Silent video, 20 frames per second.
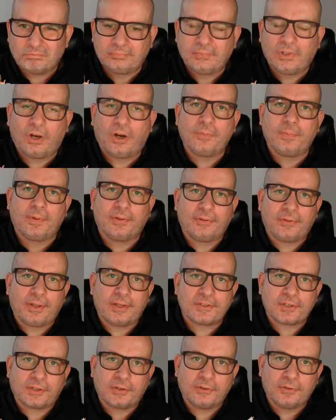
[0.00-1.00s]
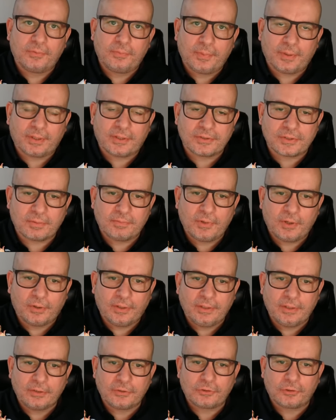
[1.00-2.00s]
Hypothetical, because I'm not
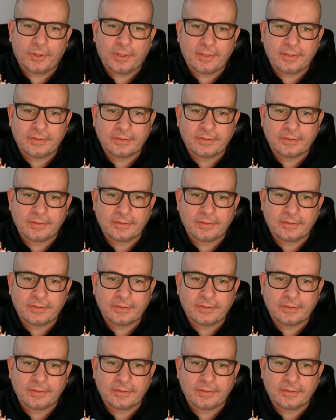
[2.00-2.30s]
in the trade.